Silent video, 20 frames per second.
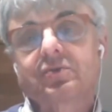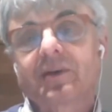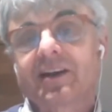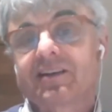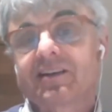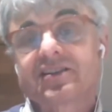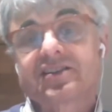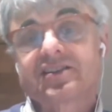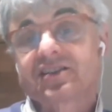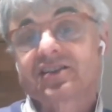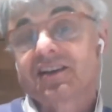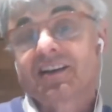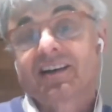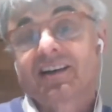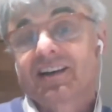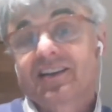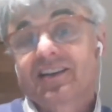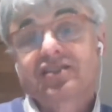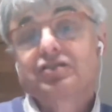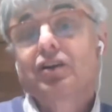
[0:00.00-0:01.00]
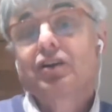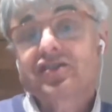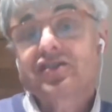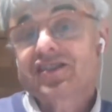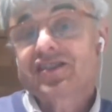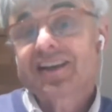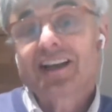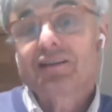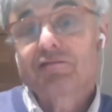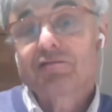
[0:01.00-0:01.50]
where it's not
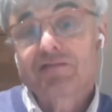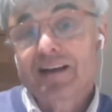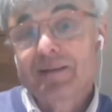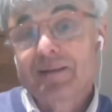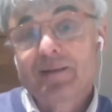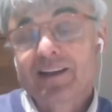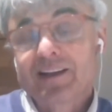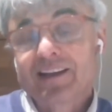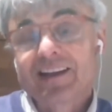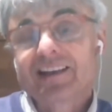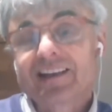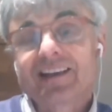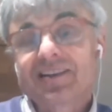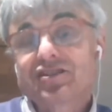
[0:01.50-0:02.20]
self-limiting.